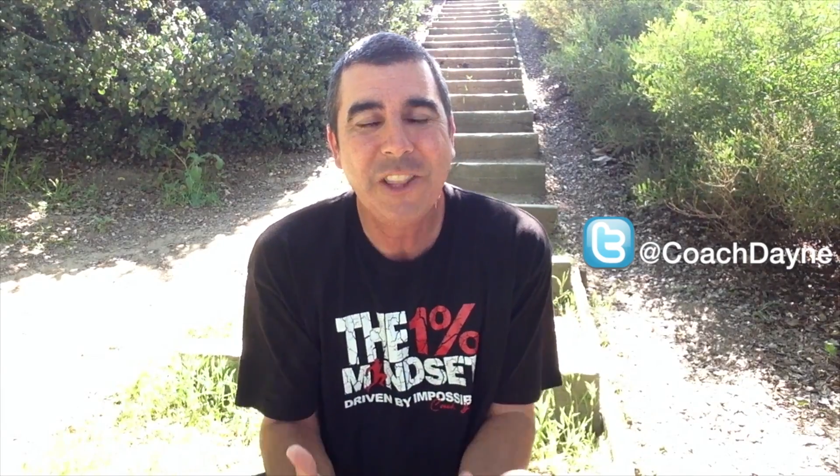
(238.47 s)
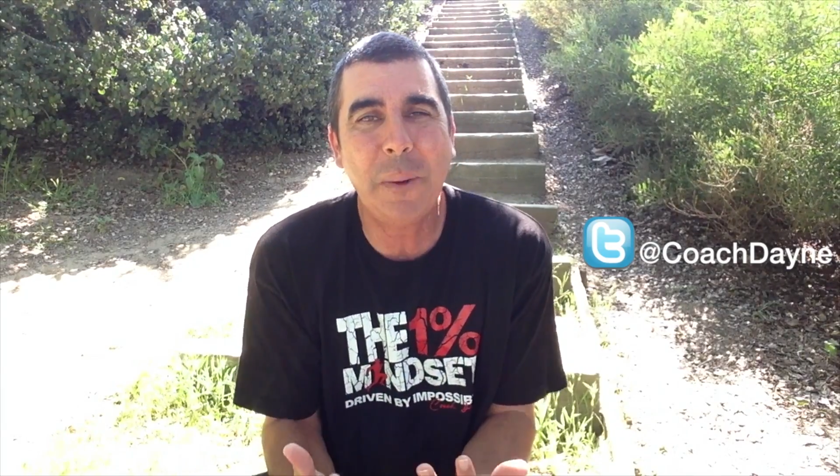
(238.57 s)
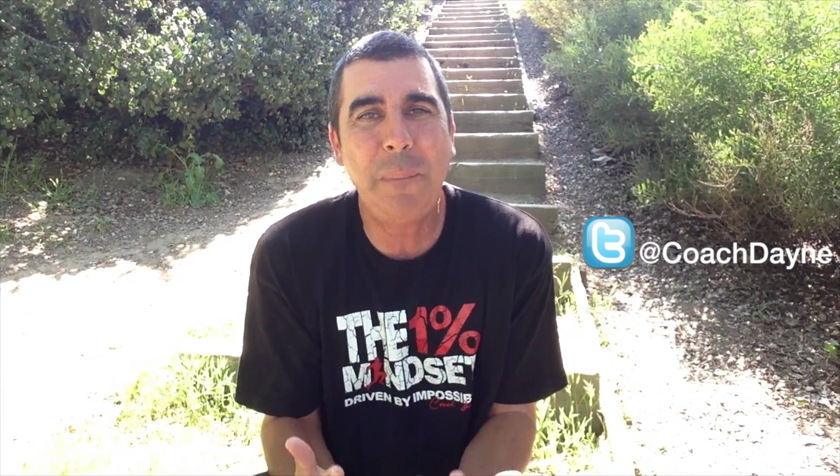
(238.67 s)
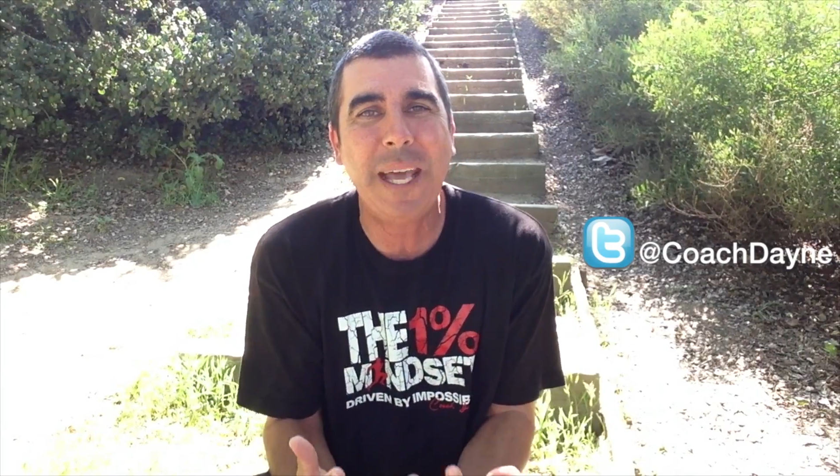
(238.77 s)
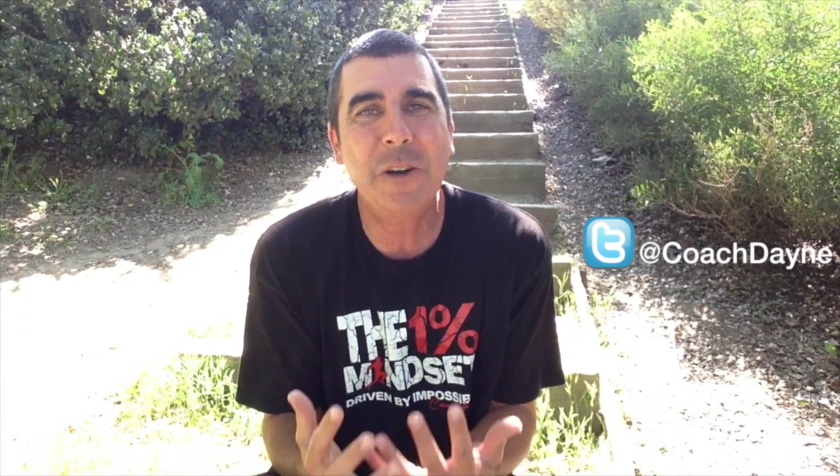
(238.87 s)

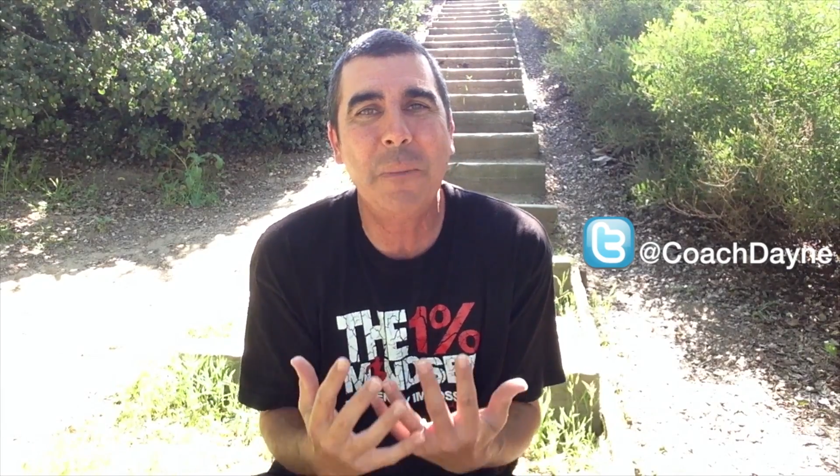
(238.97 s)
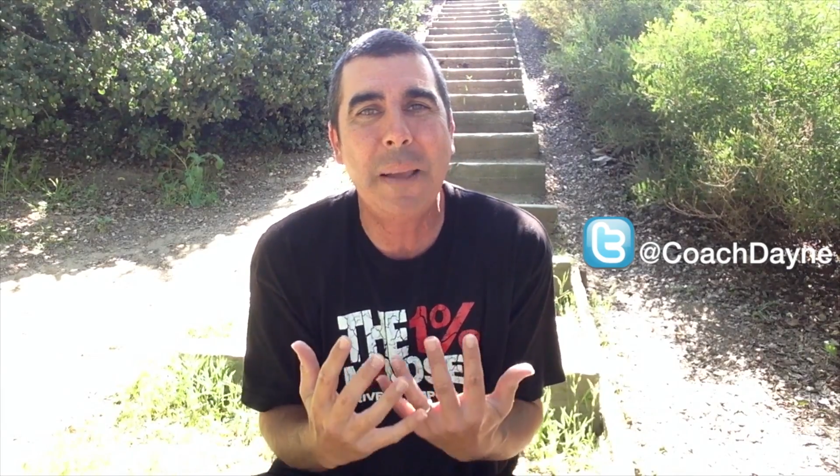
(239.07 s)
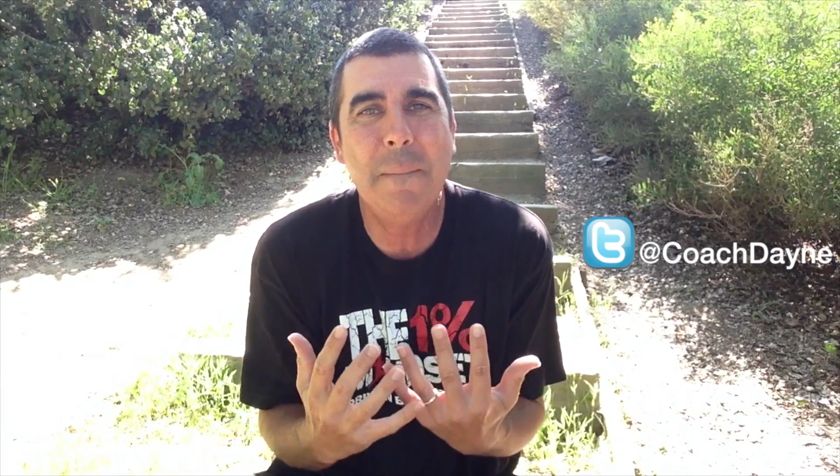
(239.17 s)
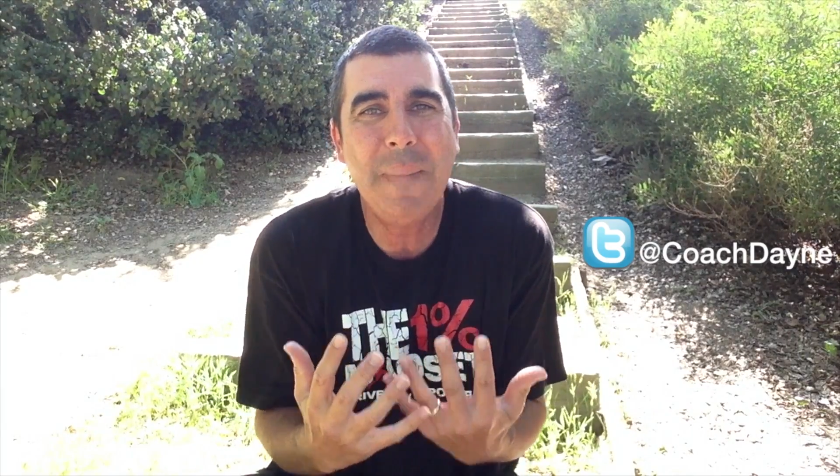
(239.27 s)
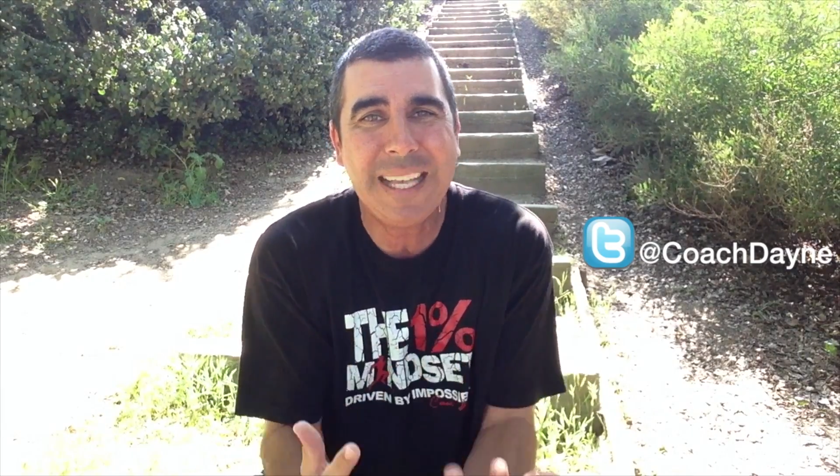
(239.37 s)
the better
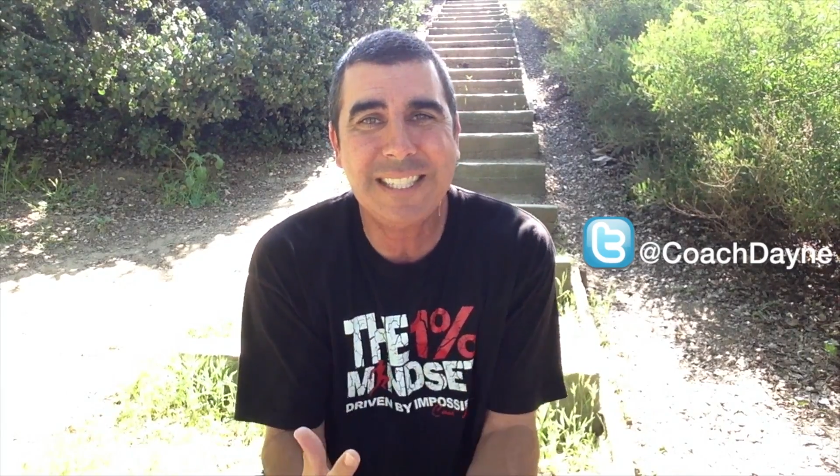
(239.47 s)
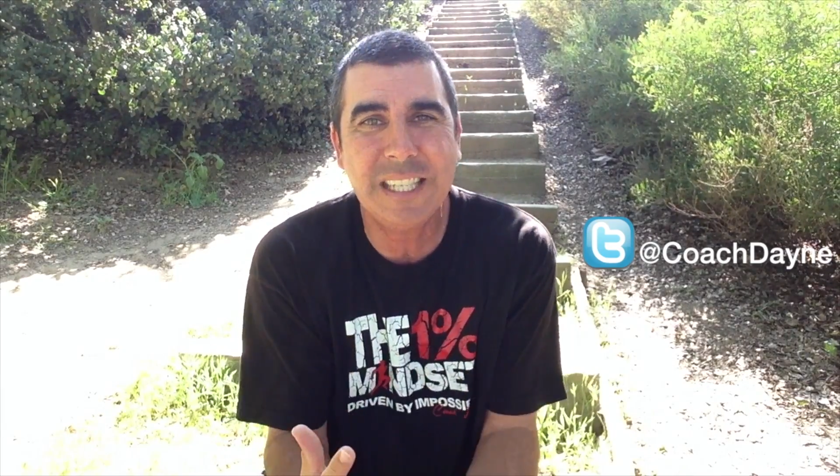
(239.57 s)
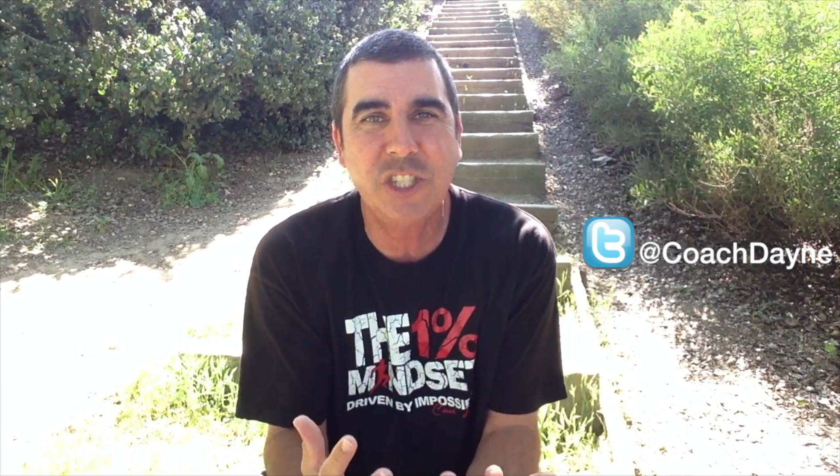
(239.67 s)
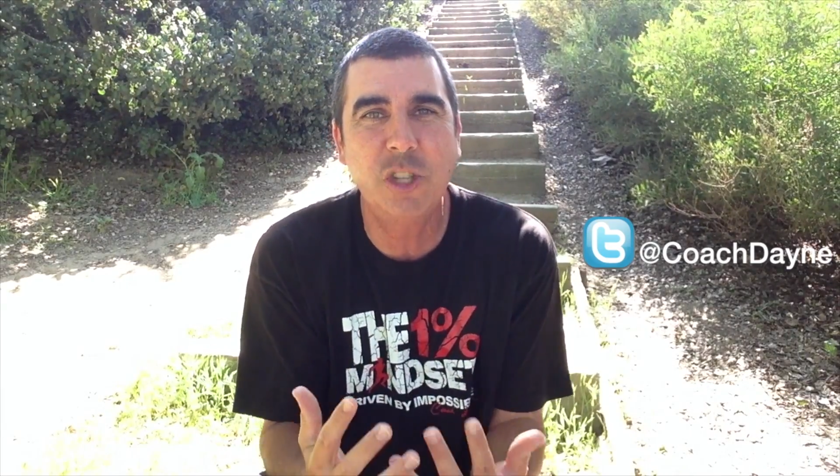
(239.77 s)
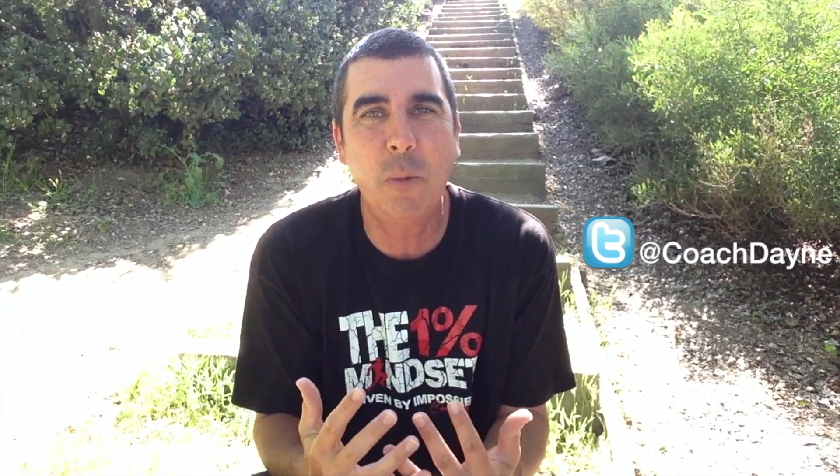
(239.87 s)
my
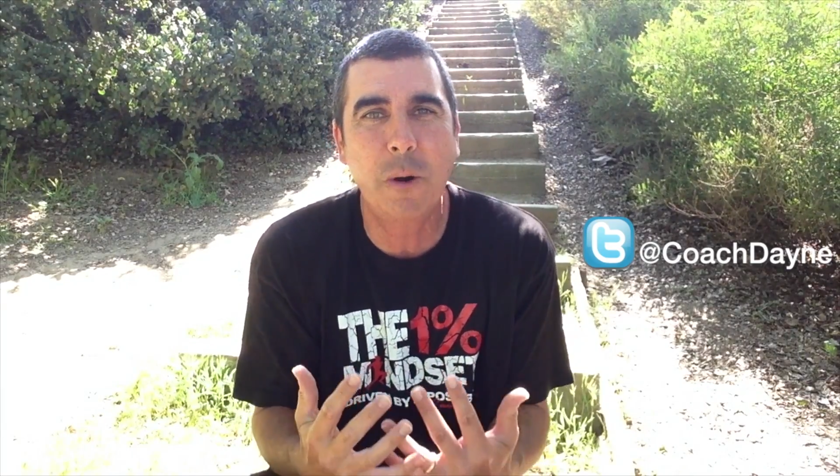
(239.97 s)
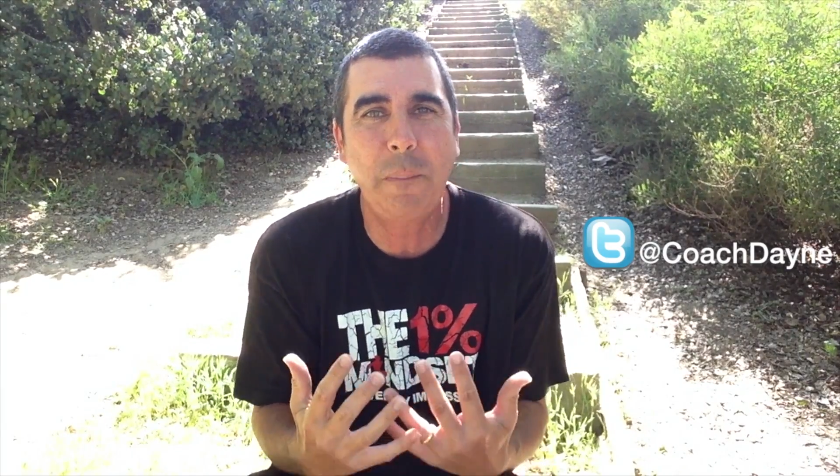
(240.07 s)
message, the more